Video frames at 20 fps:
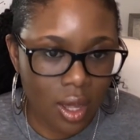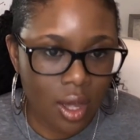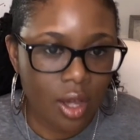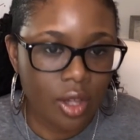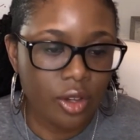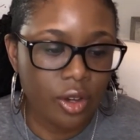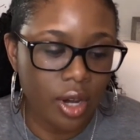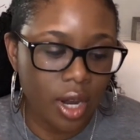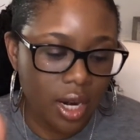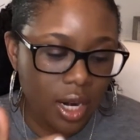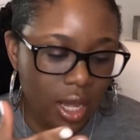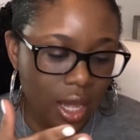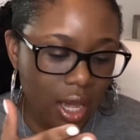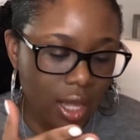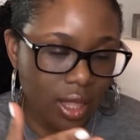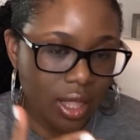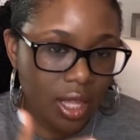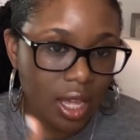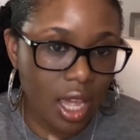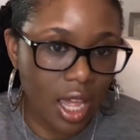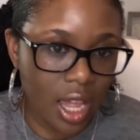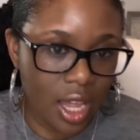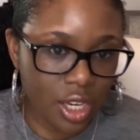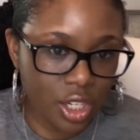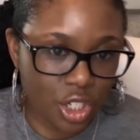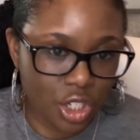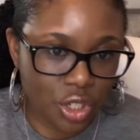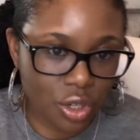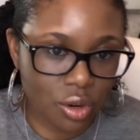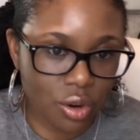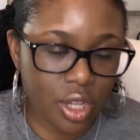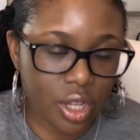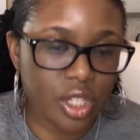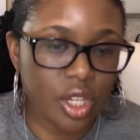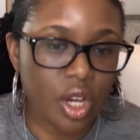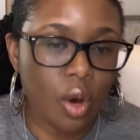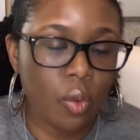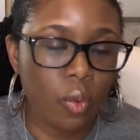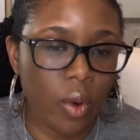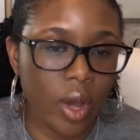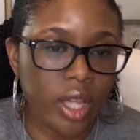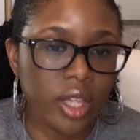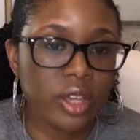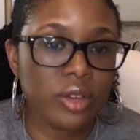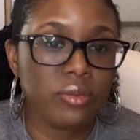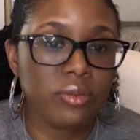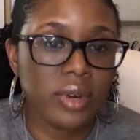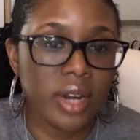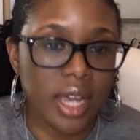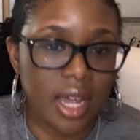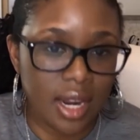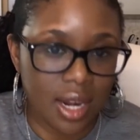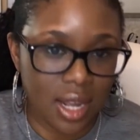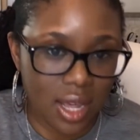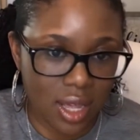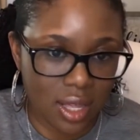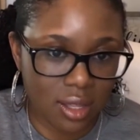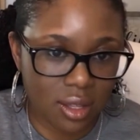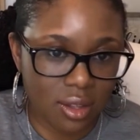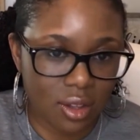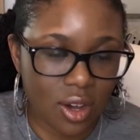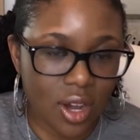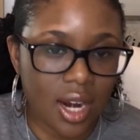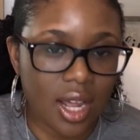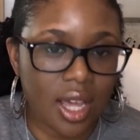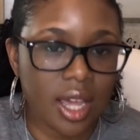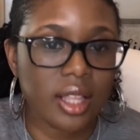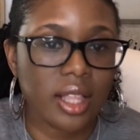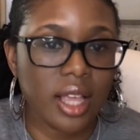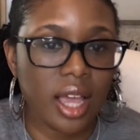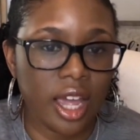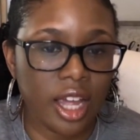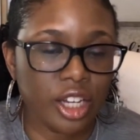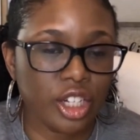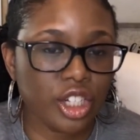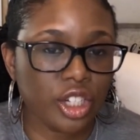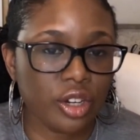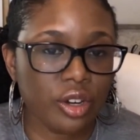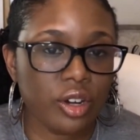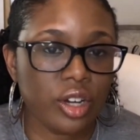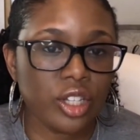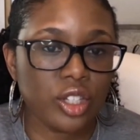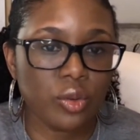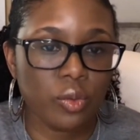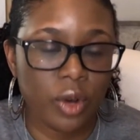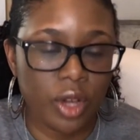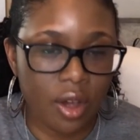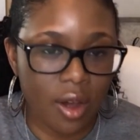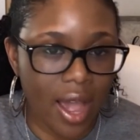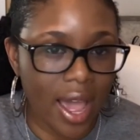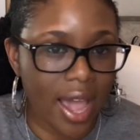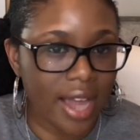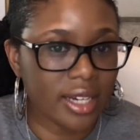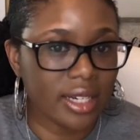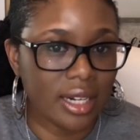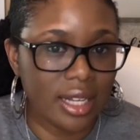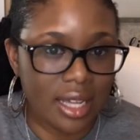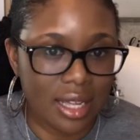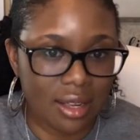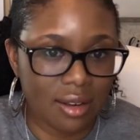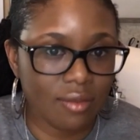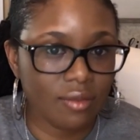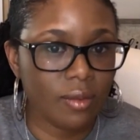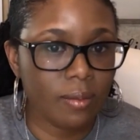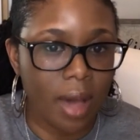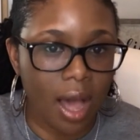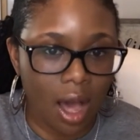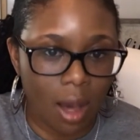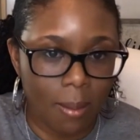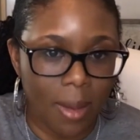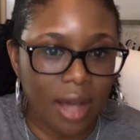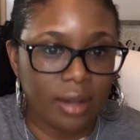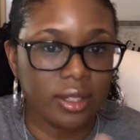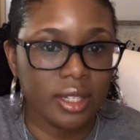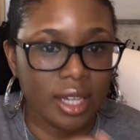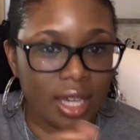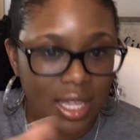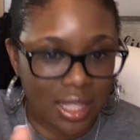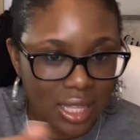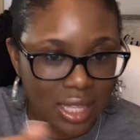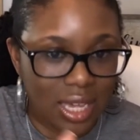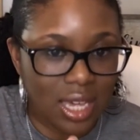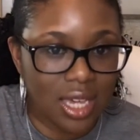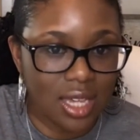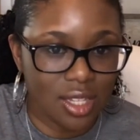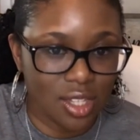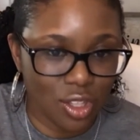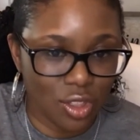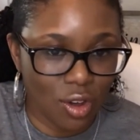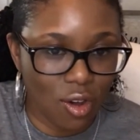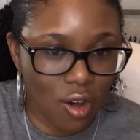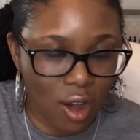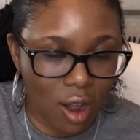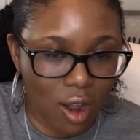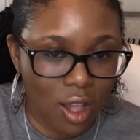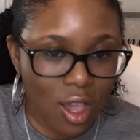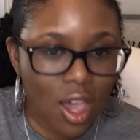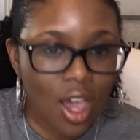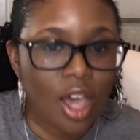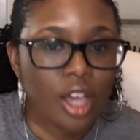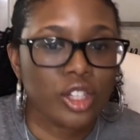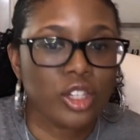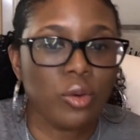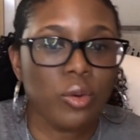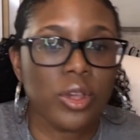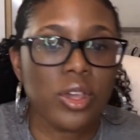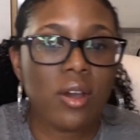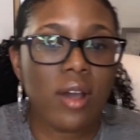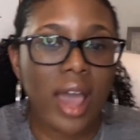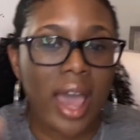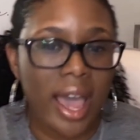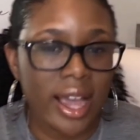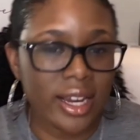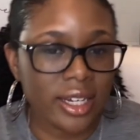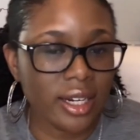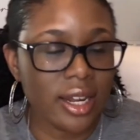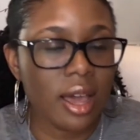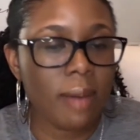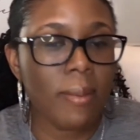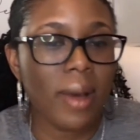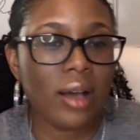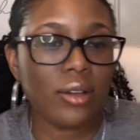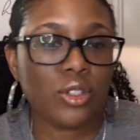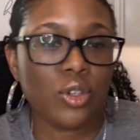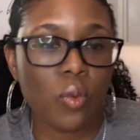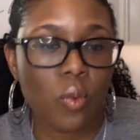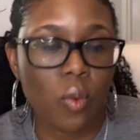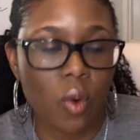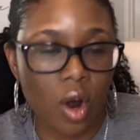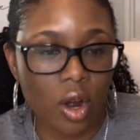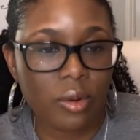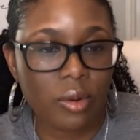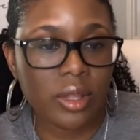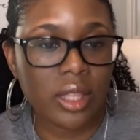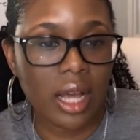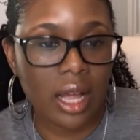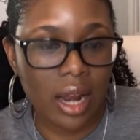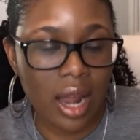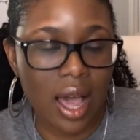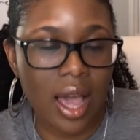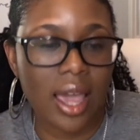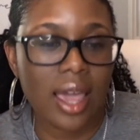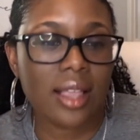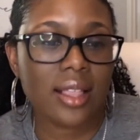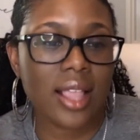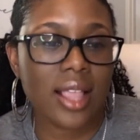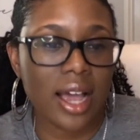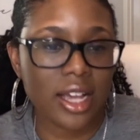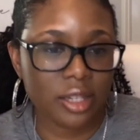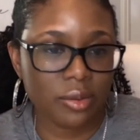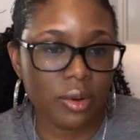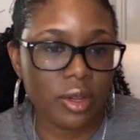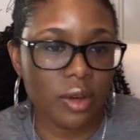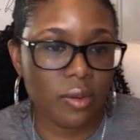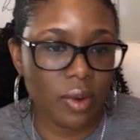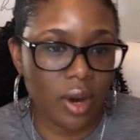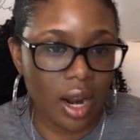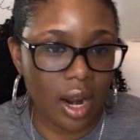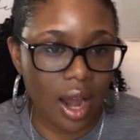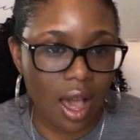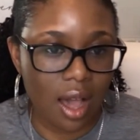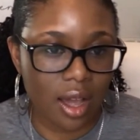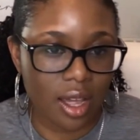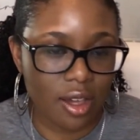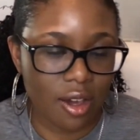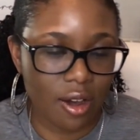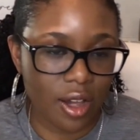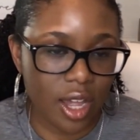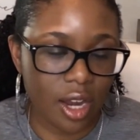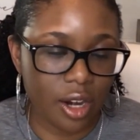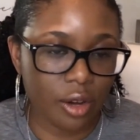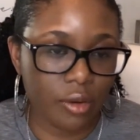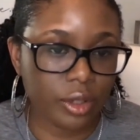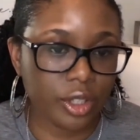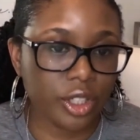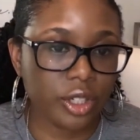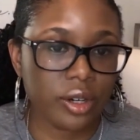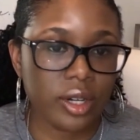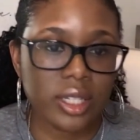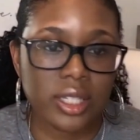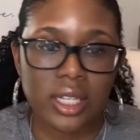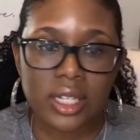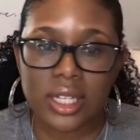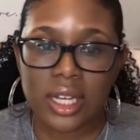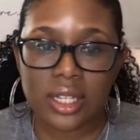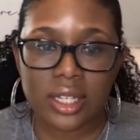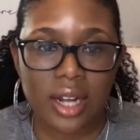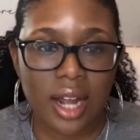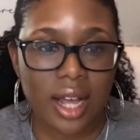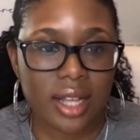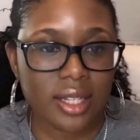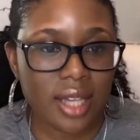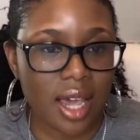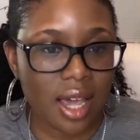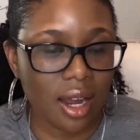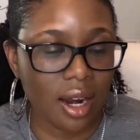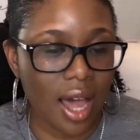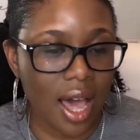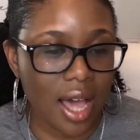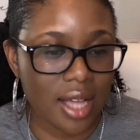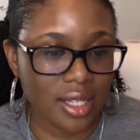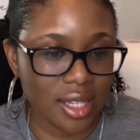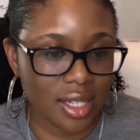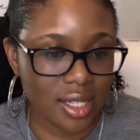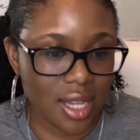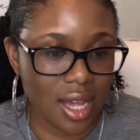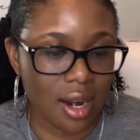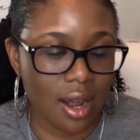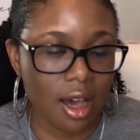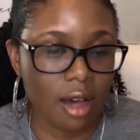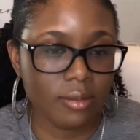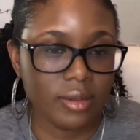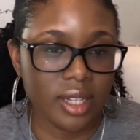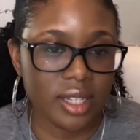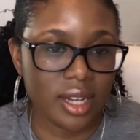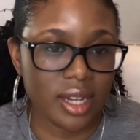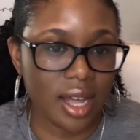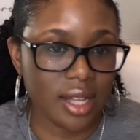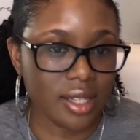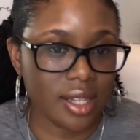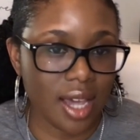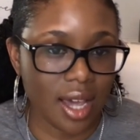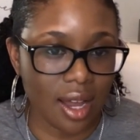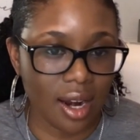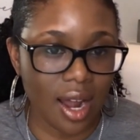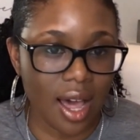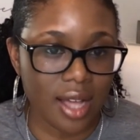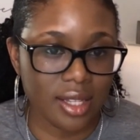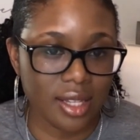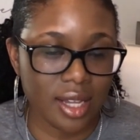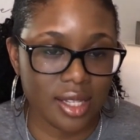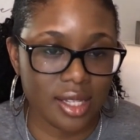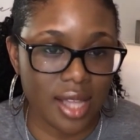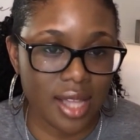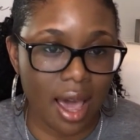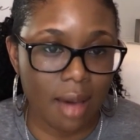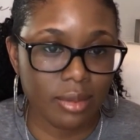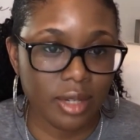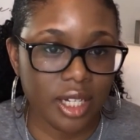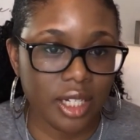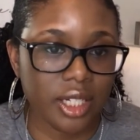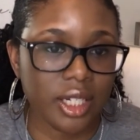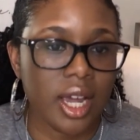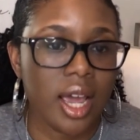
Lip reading: You're going to get the insurance when you need it. You're going to get the insurance when you're actually about to get the keys to the car. So when you're actually about to work with the client, that's when you want to lock in your E&O insurance. It does not take a lot to set up, does not take a lot to establish.